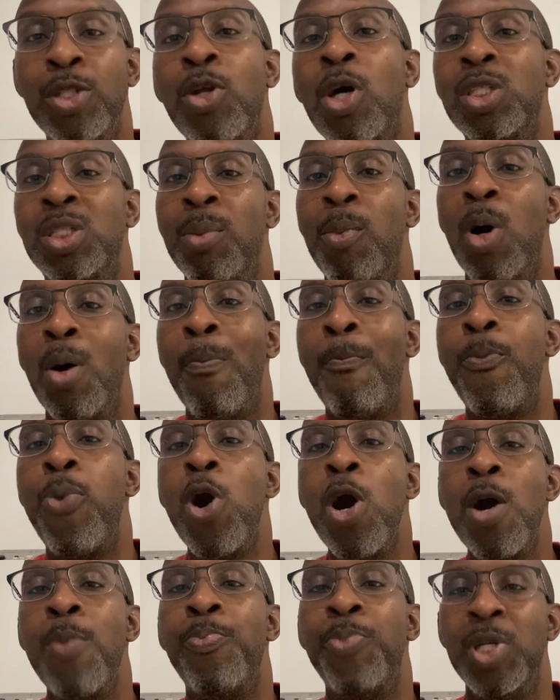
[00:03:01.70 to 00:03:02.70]
talks about
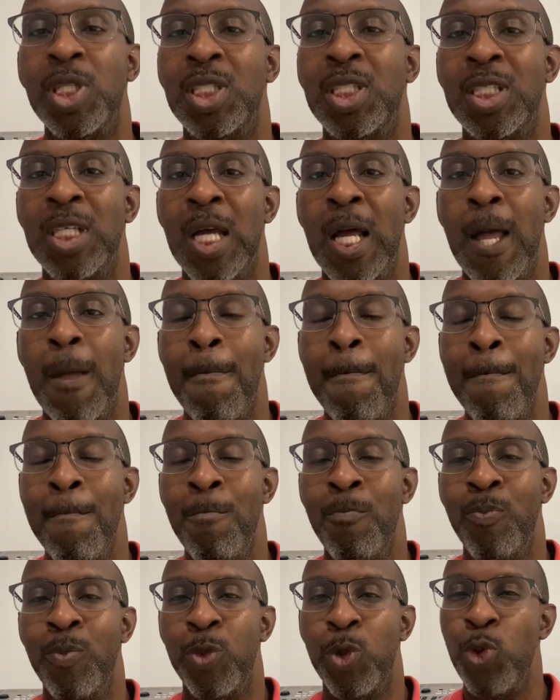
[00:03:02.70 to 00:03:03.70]
purpose.
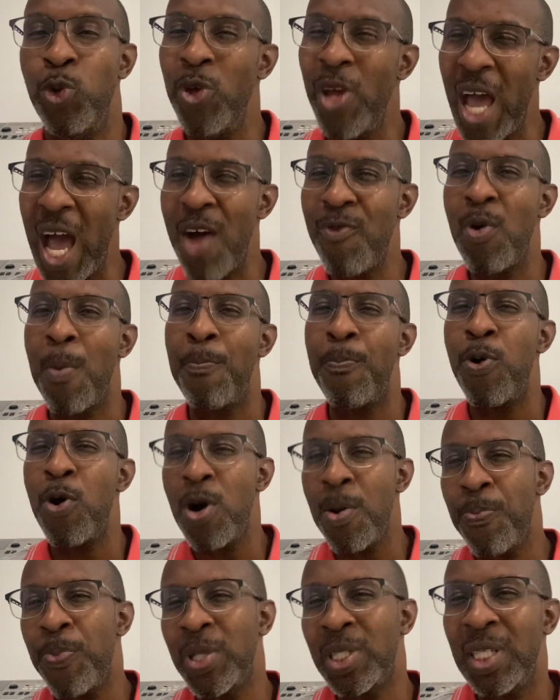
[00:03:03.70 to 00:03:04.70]
Do you have a
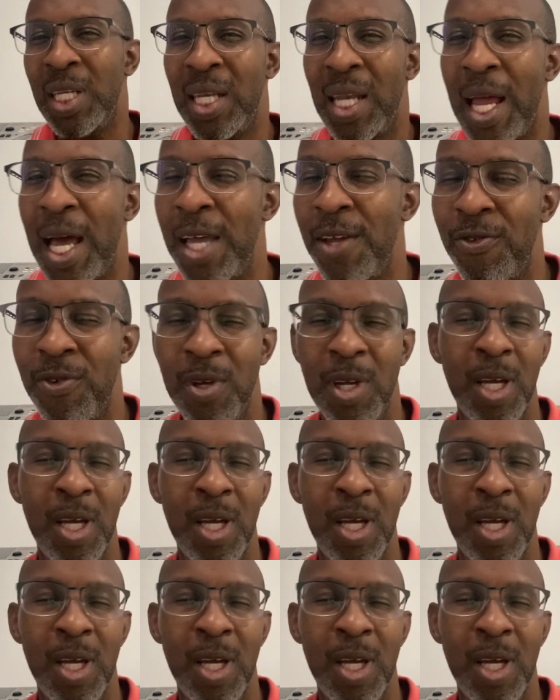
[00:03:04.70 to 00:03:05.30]
purpose in life?